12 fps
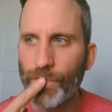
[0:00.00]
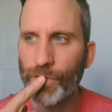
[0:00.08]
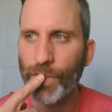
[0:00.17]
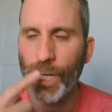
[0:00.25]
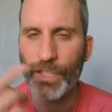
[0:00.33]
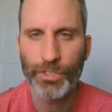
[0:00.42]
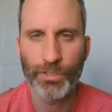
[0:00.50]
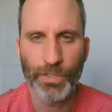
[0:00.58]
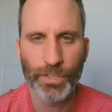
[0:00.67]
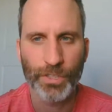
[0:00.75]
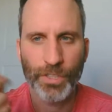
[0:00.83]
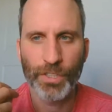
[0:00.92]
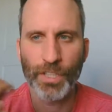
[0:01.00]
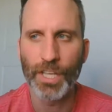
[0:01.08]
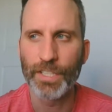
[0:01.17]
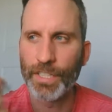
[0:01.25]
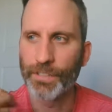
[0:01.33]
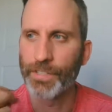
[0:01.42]
trying to
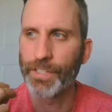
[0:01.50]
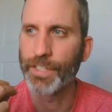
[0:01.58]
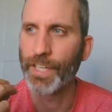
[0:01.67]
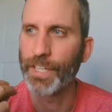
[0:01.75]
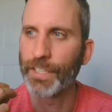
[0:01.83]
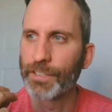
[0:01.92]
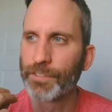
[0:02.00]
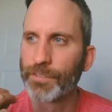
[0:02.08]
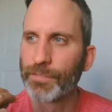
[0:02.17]
internalize everything,